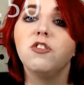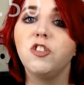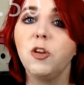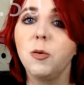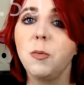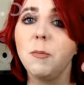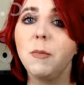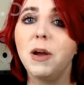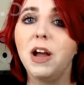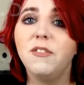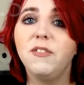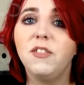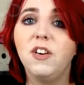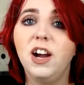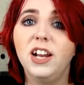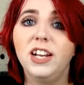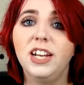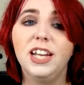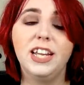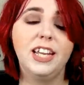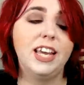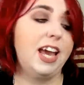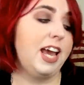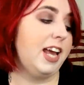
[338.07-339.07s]
Super
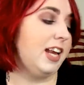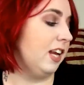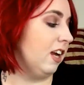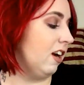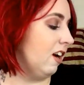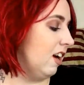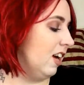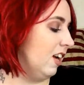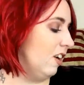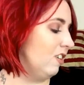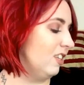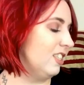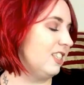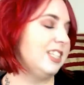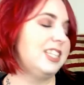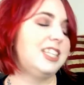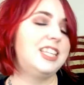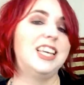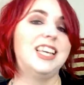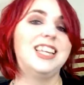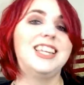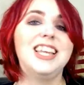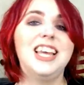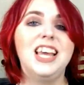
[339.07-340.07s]
mattifying. Again, I
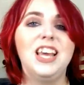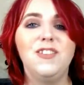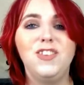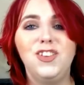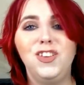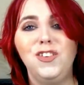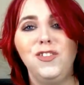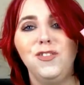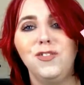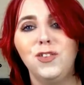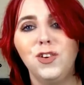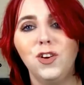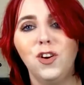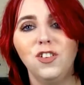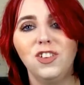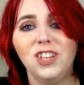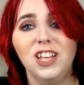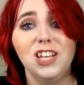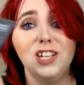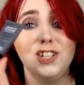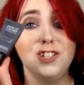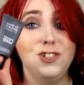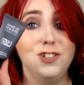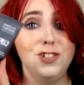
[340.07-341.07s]
honestly think that if you've got
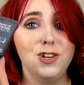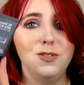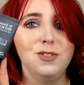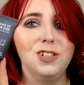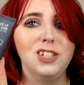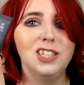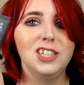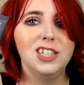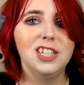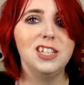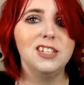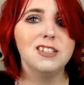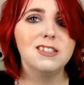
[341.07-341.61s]
this, you don't need